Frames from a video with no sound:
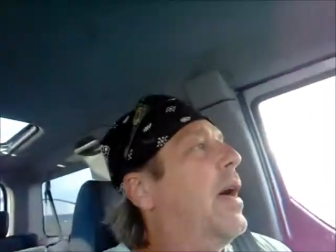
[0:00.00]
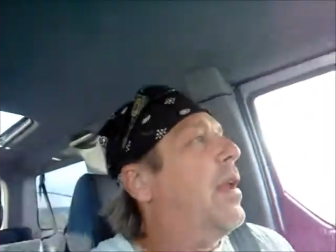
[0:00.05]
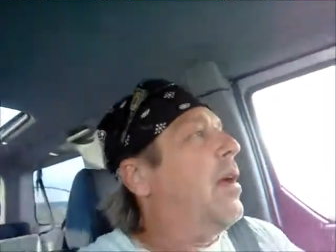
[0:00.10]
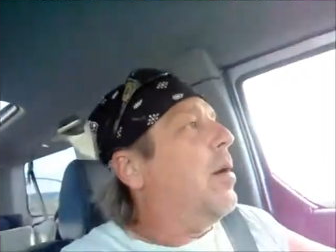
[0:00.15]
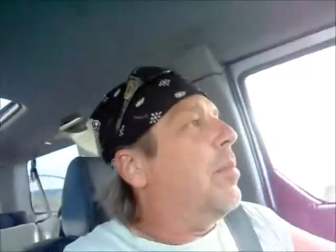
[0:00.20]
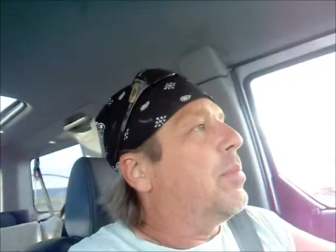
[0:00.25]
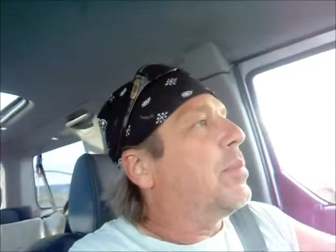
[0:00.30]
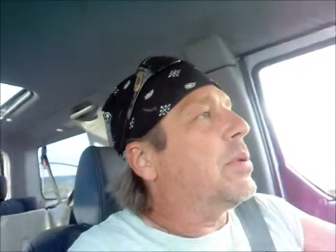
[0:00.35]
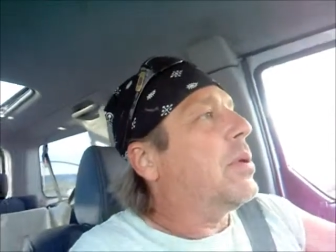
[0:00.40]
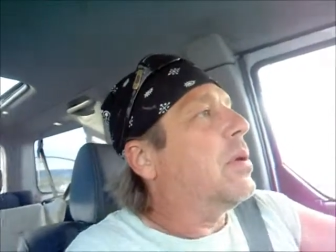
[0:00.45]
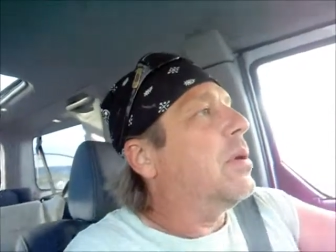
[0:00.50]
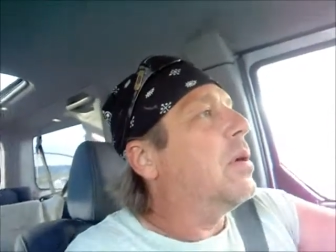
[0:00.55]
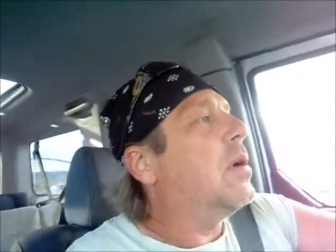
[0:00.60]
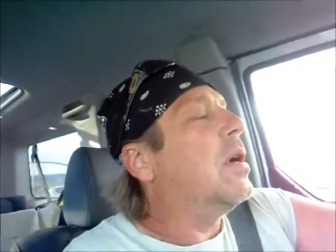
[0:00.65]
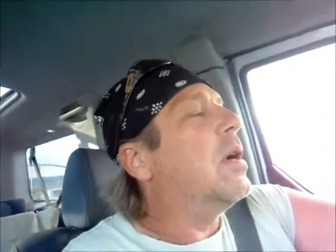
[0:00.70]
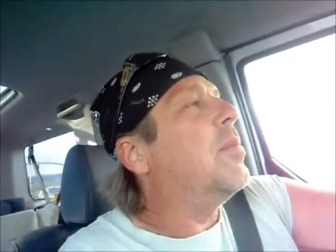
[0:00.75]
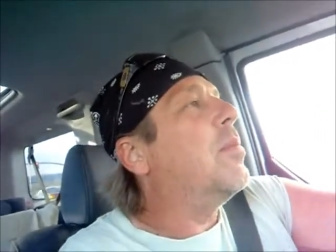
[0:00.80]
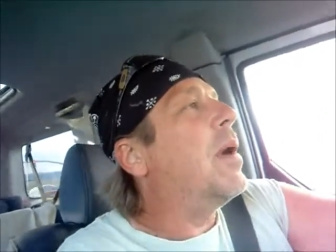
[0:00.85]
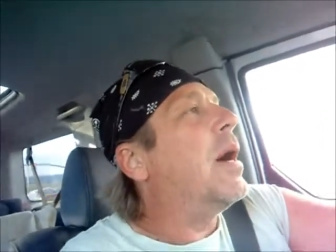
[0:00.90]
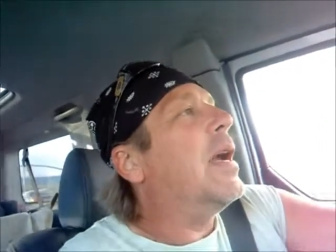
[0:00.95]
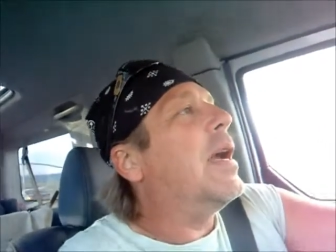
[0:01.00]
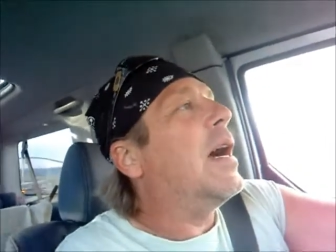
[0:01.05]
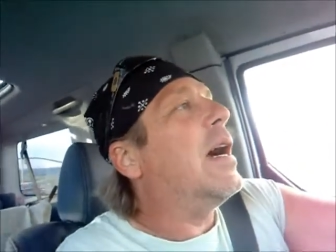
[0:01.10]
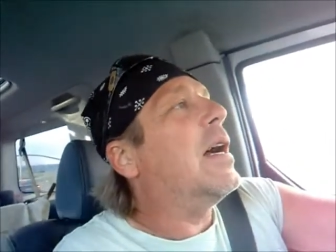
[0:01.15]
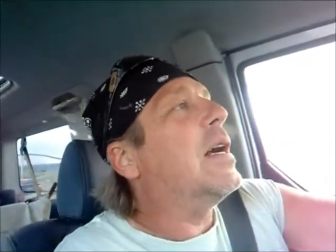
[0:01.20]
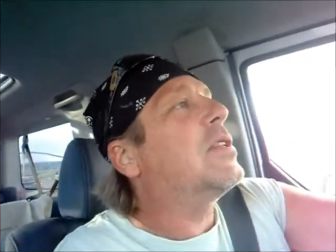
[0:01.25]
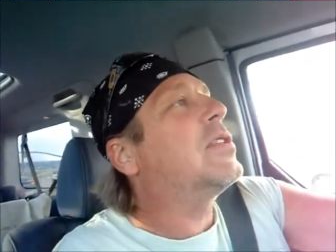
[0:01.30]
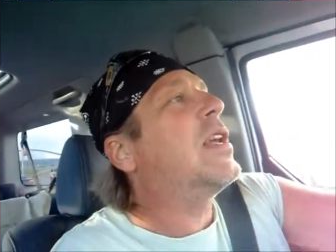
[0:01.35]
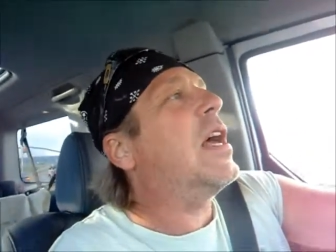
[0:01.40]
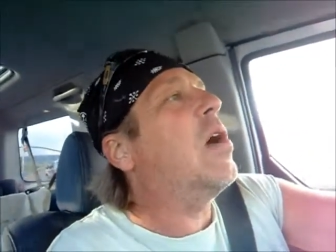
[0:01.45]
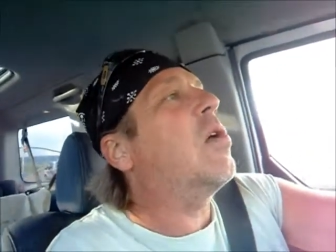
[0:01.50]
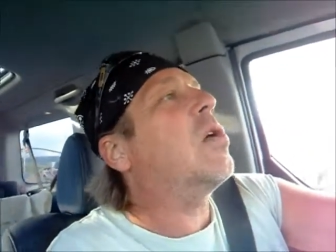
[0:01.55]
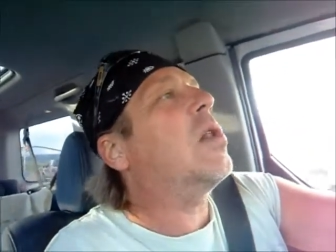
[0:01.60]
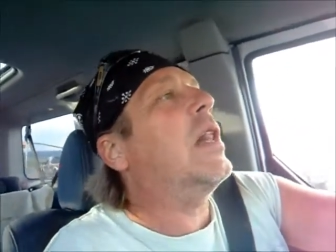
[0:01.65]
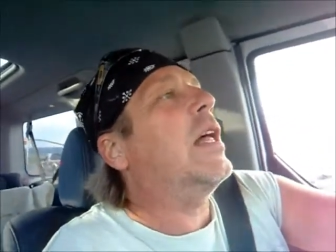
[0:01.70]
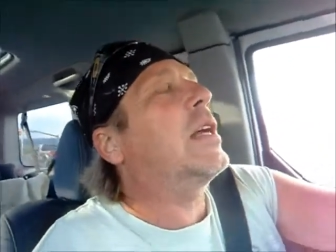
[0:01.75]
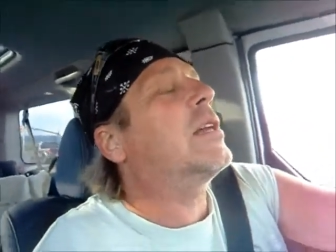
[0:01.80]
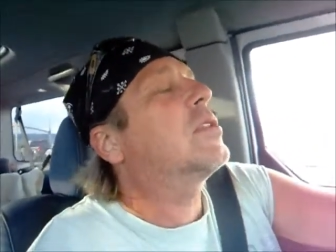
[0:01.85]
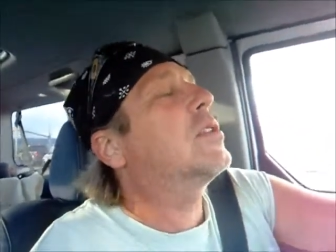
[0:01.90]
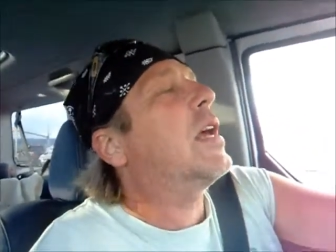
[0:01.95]
up on my uh,
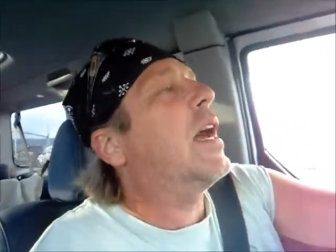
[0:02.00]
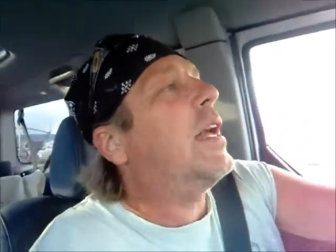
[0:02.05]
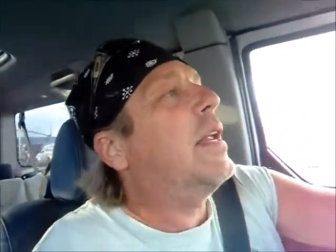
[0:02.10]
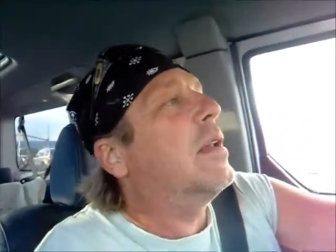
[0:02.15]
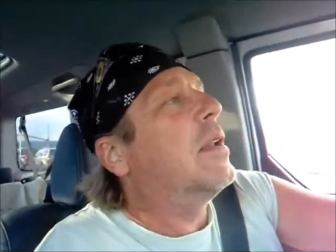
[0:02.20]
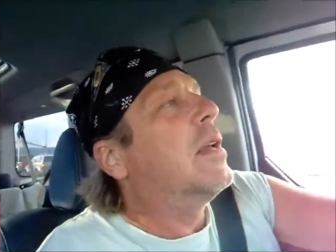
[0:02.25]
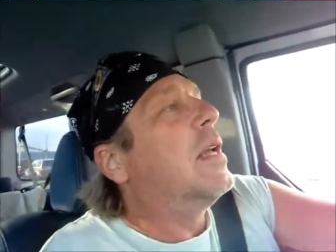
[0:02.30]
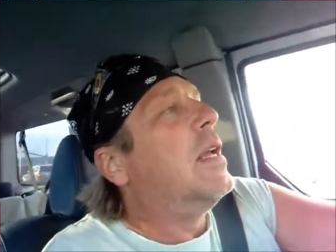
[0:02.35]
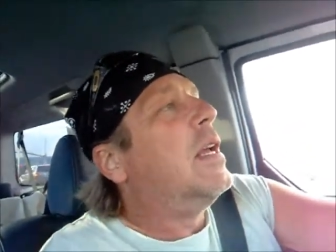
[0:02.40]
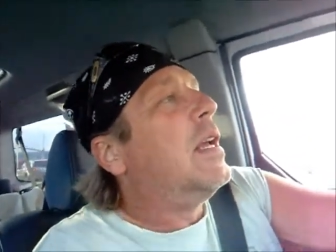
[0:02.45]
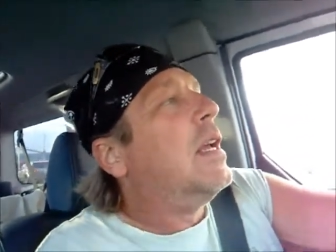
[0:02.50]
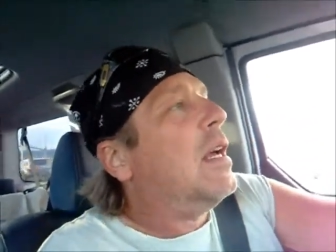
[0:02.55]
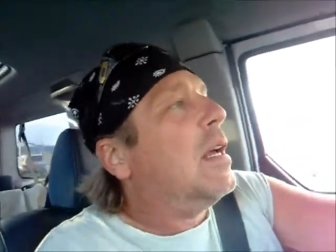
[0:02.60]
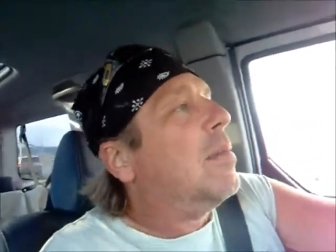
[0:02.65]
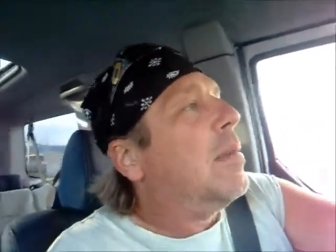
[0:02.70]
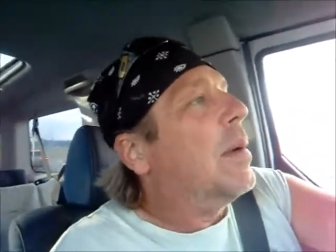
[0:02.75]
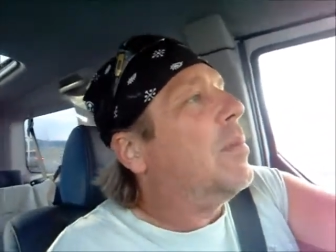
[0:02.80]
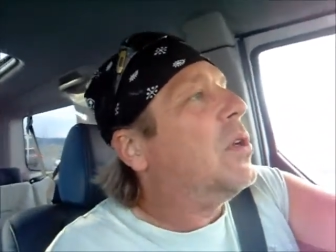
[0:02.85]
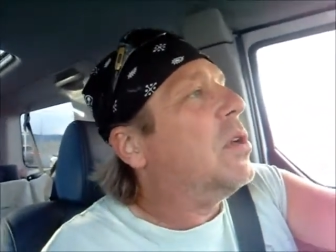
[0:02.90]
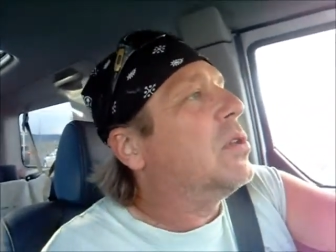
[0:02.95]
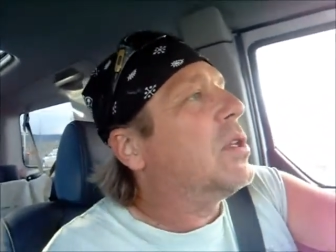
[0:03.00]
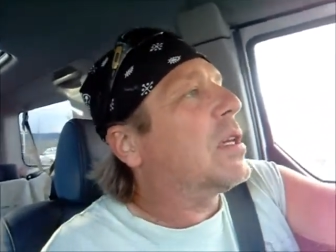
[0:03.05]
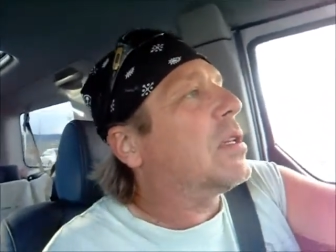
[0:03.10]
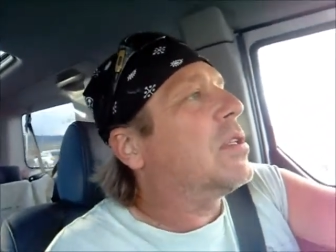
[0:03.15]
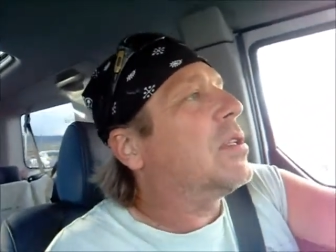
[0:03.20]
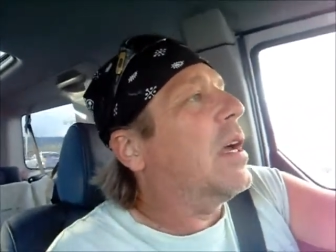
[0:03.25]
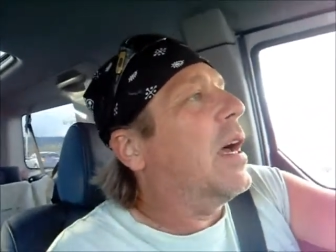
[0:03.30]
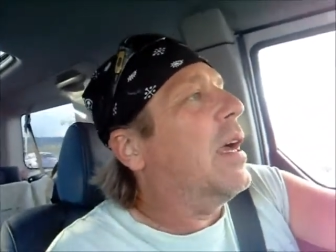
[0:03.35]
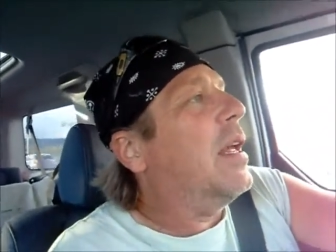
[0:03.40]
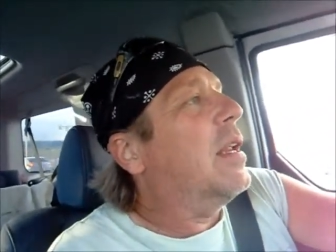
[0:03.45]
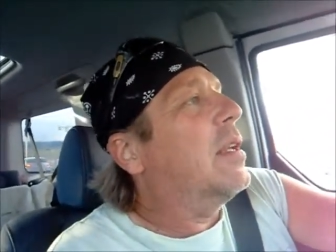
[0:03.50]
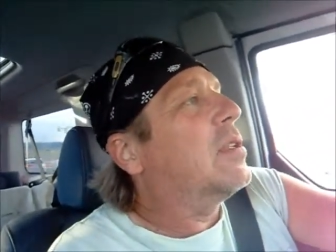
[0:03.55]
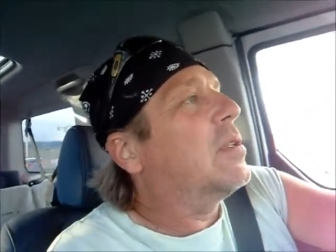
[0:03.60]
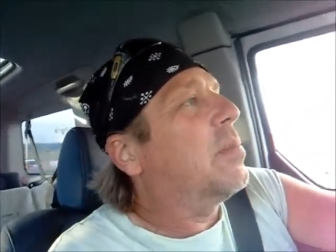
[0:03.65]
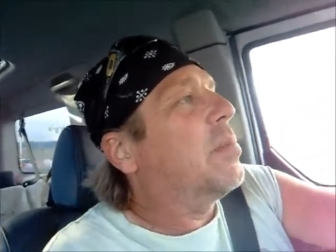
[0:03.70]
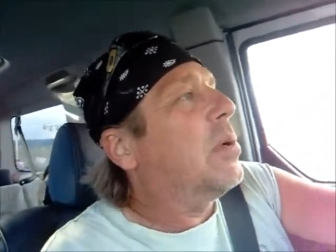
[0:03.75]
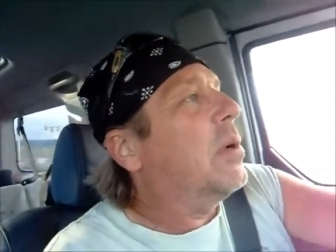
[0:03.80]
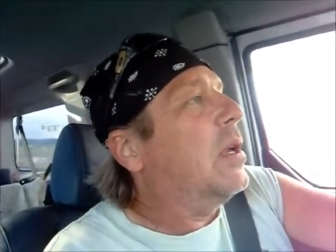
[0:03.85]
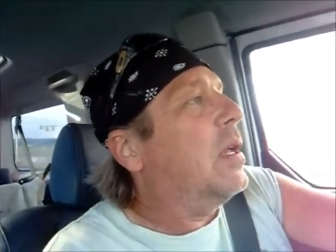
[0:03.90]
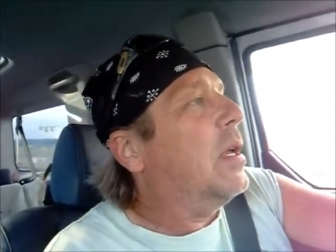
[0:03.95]
SoundClick site, my music site. It's a
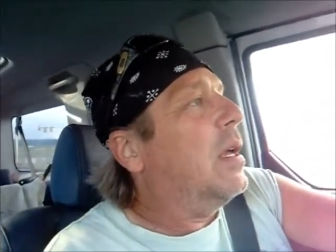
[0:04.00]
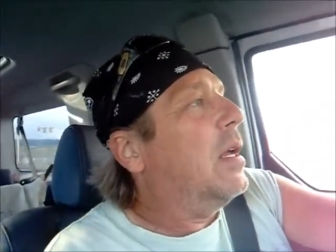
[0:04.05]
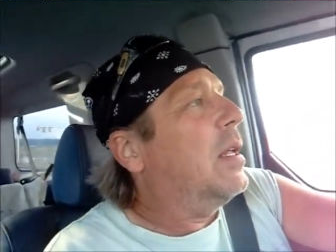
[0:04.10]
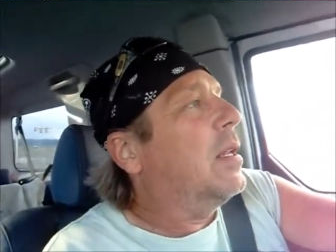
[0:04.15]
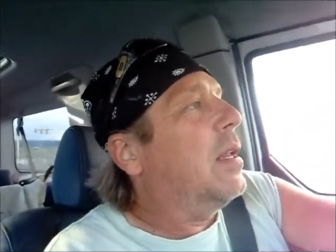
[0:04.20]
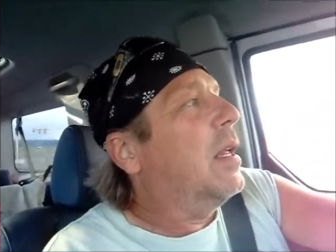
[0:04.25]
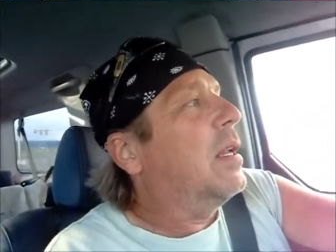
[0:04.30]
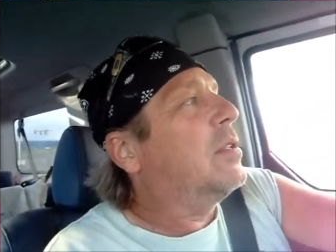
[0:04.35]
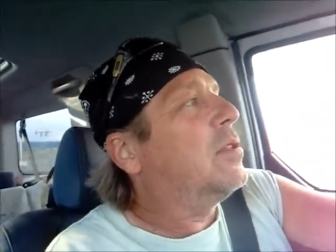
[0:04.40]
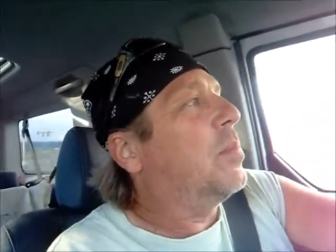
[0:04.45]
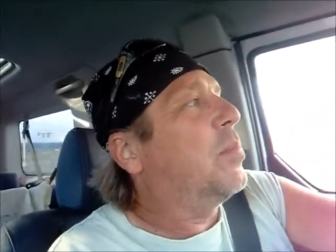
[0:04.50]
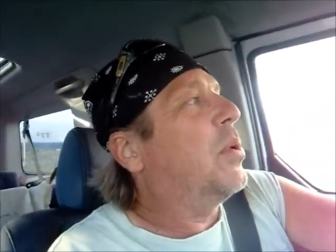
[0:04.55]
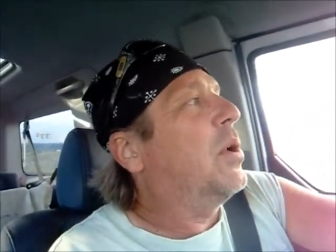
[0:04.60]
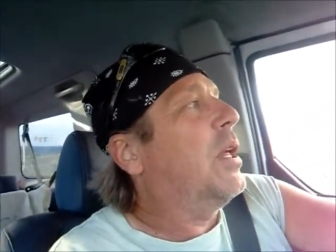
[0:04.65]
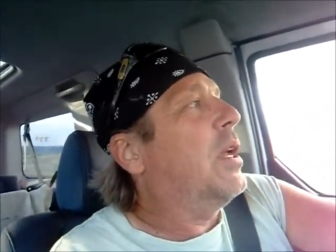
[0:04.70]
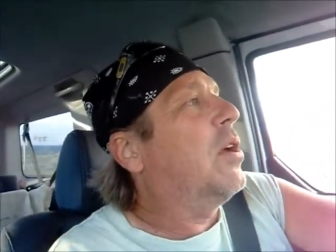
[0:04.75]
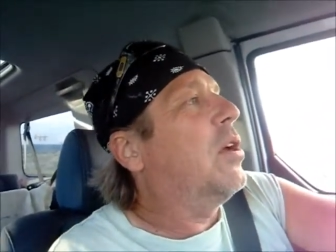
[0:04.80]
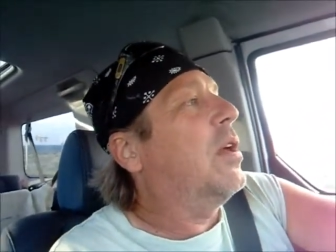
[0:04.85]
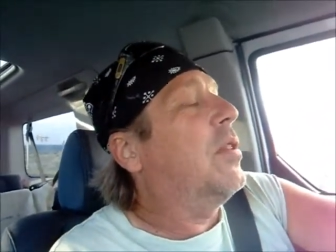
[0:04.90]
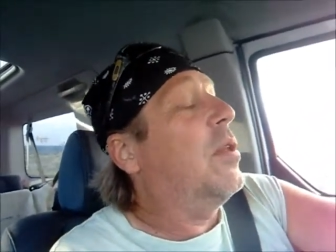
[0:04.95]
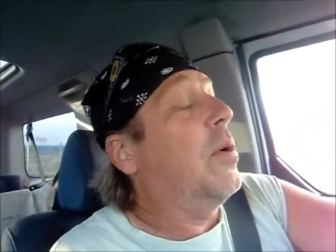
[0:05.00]
pretty it is a pretty good.